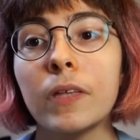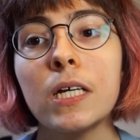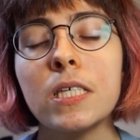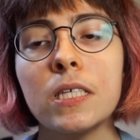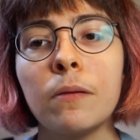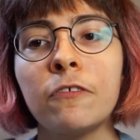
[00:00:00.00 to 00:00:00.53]

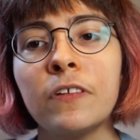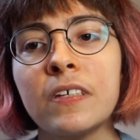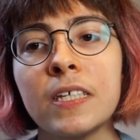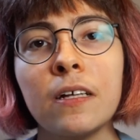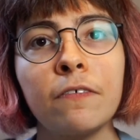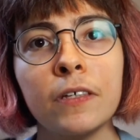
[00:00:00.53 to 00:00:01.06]
Some of this
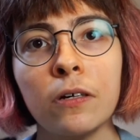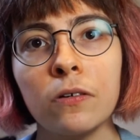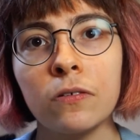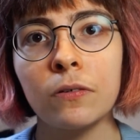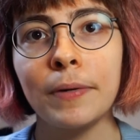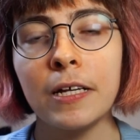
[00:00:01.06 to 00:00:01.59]
stuff is
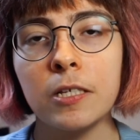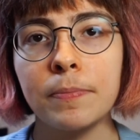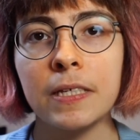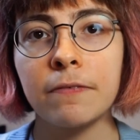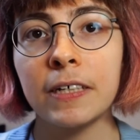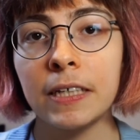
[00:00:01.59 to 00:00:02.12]
also about
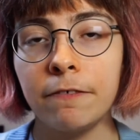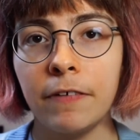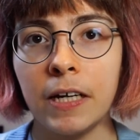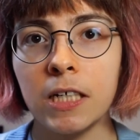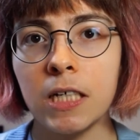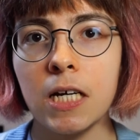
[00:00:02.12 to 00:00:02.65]
specifically
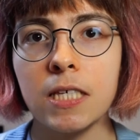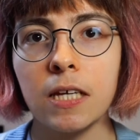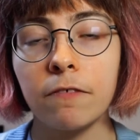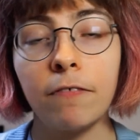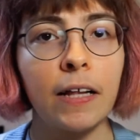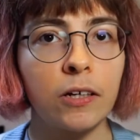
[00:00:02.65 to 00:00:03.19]
fetishizing
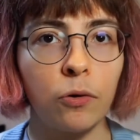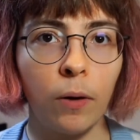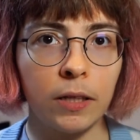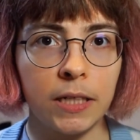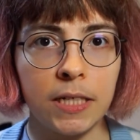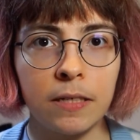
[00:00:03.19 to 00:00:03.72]
phallic
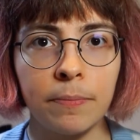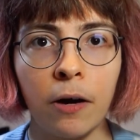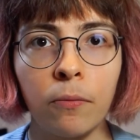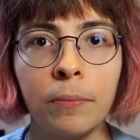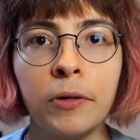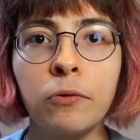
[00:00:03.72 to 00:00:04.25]
qualities
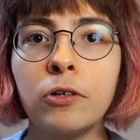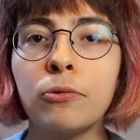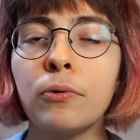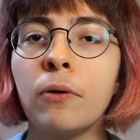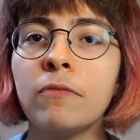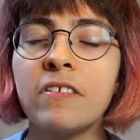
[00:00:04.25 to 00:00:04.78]
about women, which
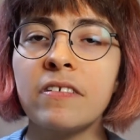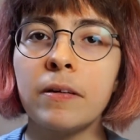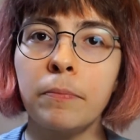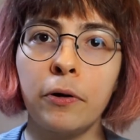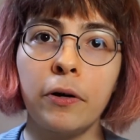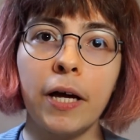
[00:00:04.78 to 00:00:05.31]
will obviously
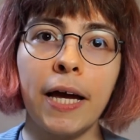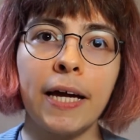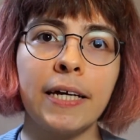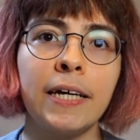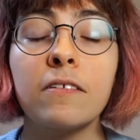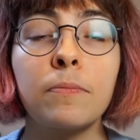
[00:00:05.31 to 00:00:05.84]
put
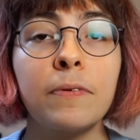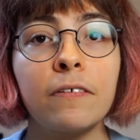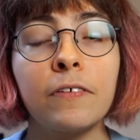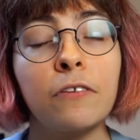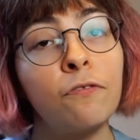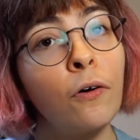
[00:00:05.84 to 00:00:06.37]
a
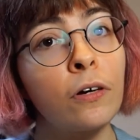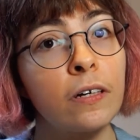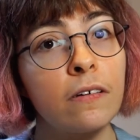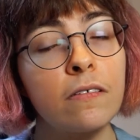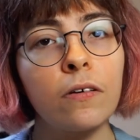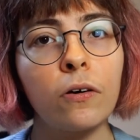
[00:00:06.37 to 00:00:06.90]
specific
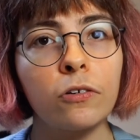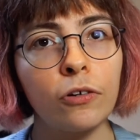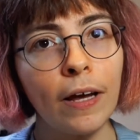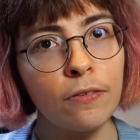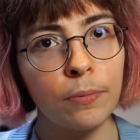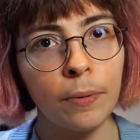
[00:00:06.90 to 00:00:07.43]
focus on
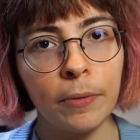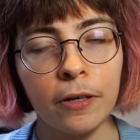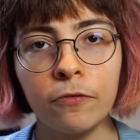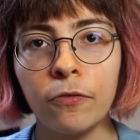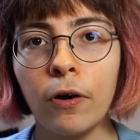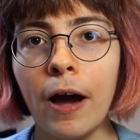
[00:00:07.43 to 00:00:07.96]
trans women
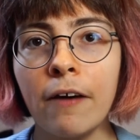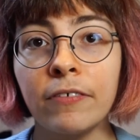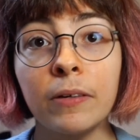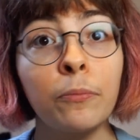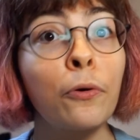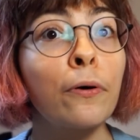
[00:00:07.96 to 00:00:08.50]
for
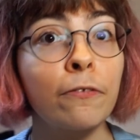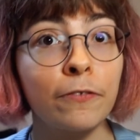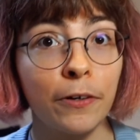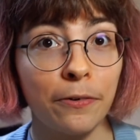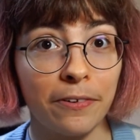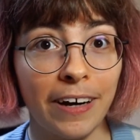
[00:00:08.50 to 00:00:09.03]
having more of
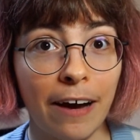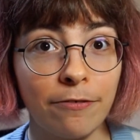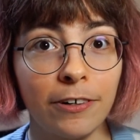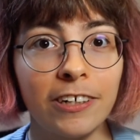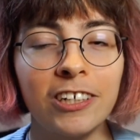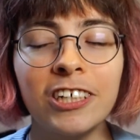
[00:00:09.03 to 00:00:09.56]
those on
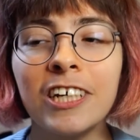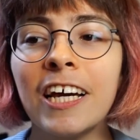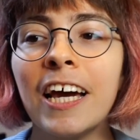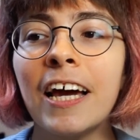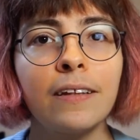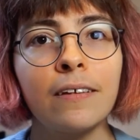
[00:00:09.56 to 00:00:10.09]
average.
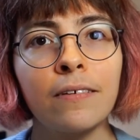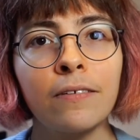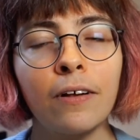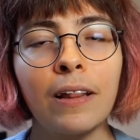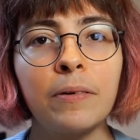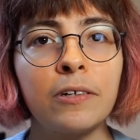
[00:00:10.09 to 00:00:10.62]
This is
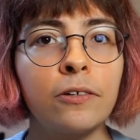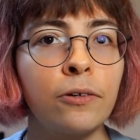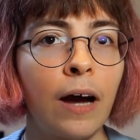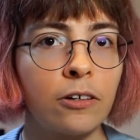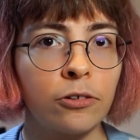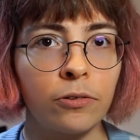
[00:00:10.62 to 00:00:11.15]
not limited to
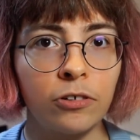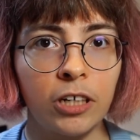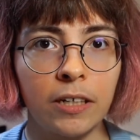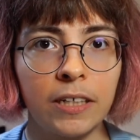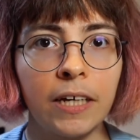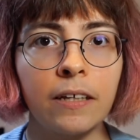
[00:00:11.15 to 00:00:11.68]
actual
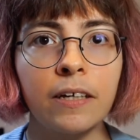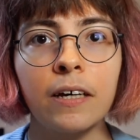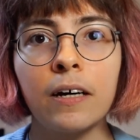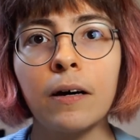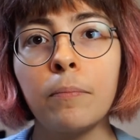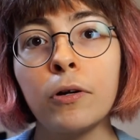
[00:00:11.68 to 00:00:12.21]

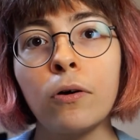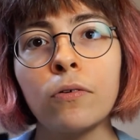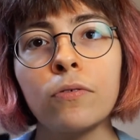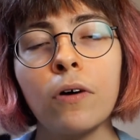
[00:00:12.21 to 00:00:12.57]
genitalia, but also